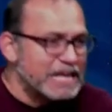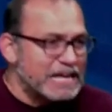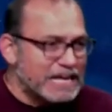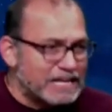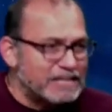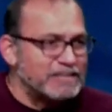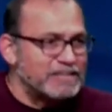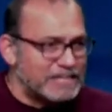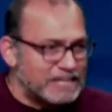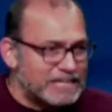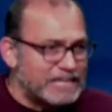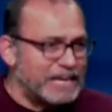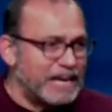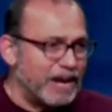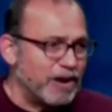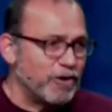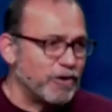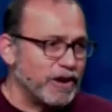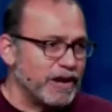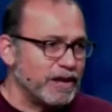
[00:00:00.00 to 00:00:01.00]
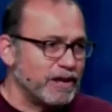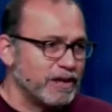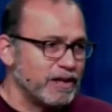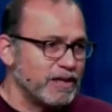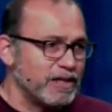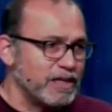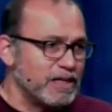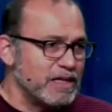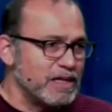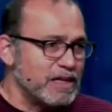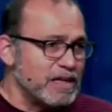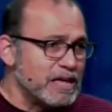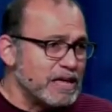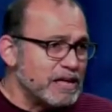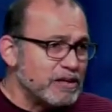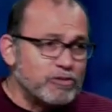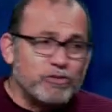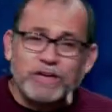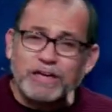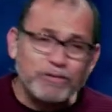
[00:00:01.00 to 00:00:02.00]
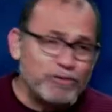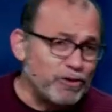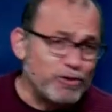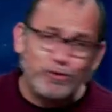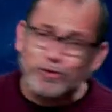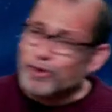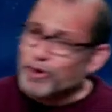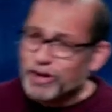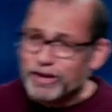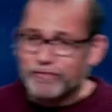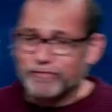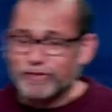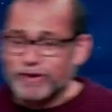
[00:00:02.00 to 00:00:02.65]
into caring. Jesus could have